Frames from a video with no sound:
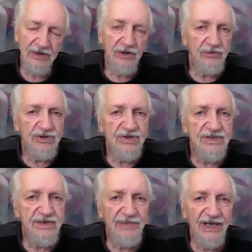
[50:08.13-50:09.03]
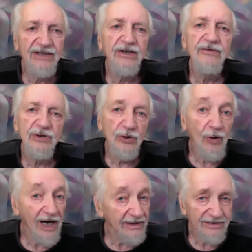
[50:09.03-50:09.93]
which is the beginning of a new
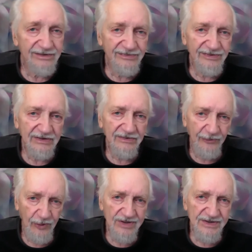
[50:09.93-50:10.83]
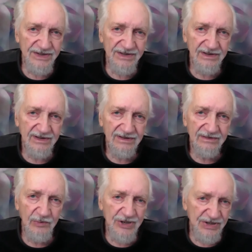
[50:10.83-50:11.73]
octave for us when
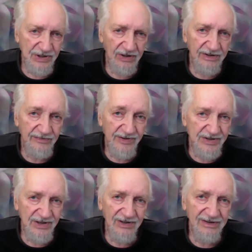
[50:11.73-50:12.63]
we started Vistar,